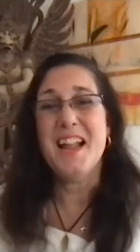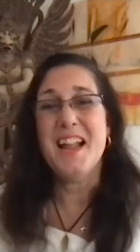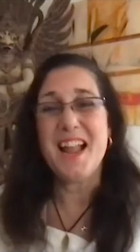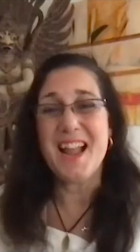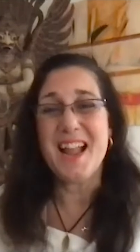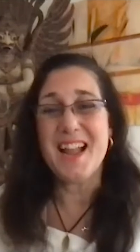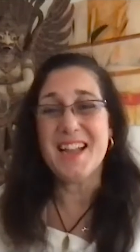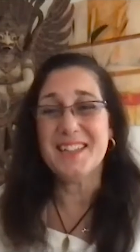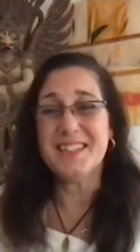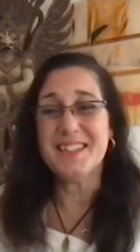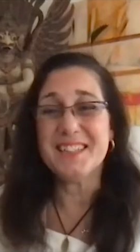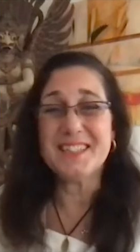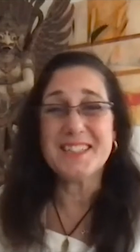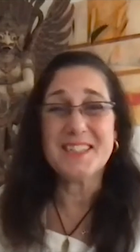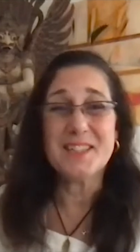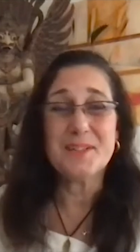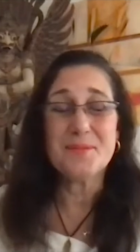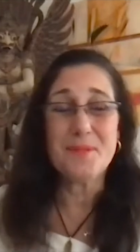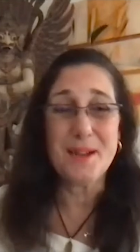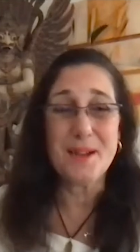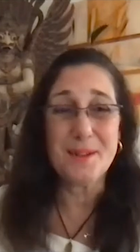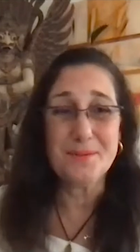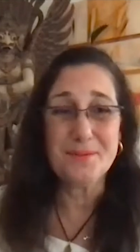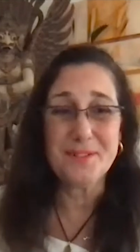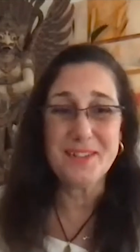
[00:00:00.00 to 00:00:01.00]
And this is
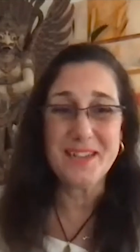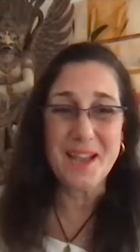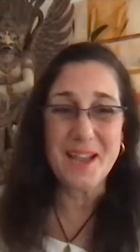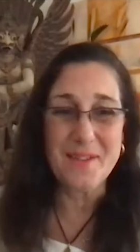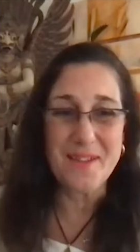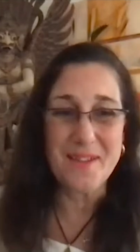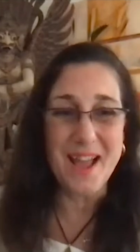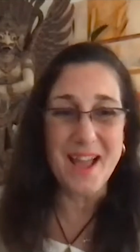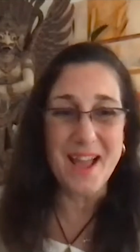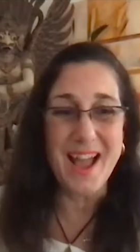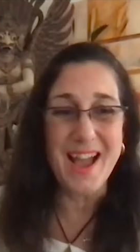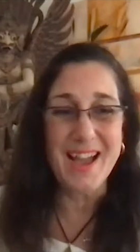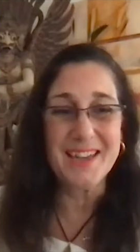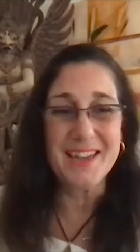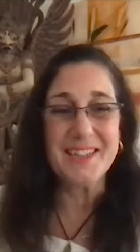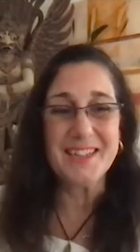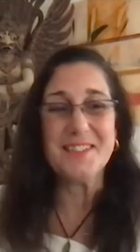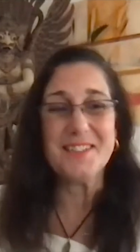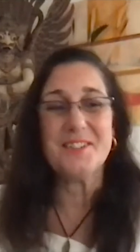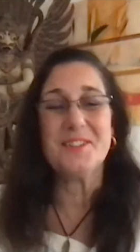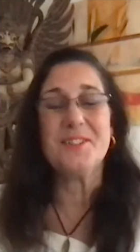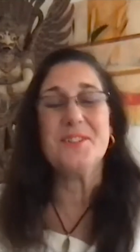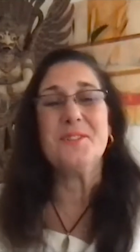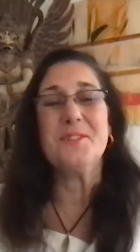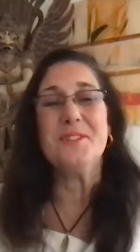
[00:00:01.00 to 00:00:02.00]
what we have
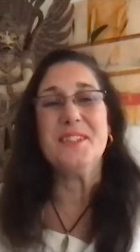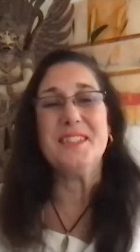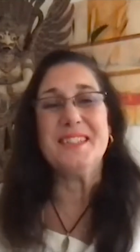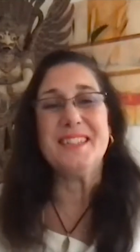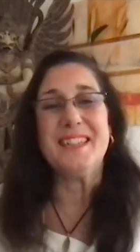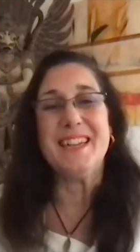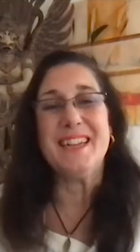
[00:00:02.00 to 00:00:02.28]
added to it.